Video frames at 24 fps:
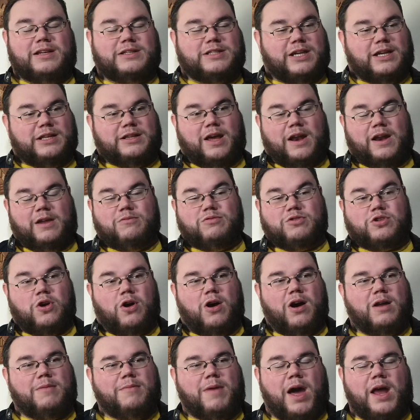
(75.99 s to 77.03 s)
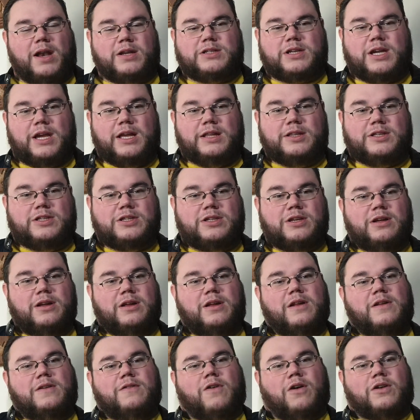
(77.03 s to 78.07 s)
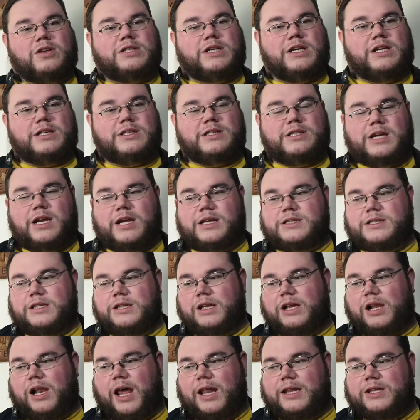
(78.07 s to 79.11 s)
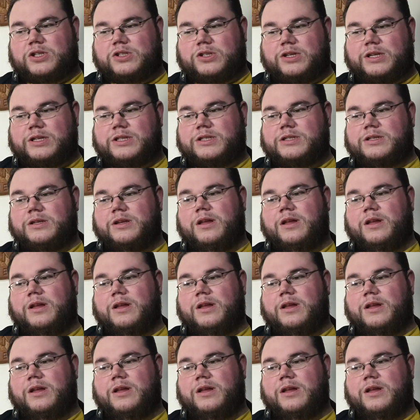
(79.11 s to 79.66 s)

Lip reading: Seeing that he was talking about his kids, got season tickets in the Gladys Street.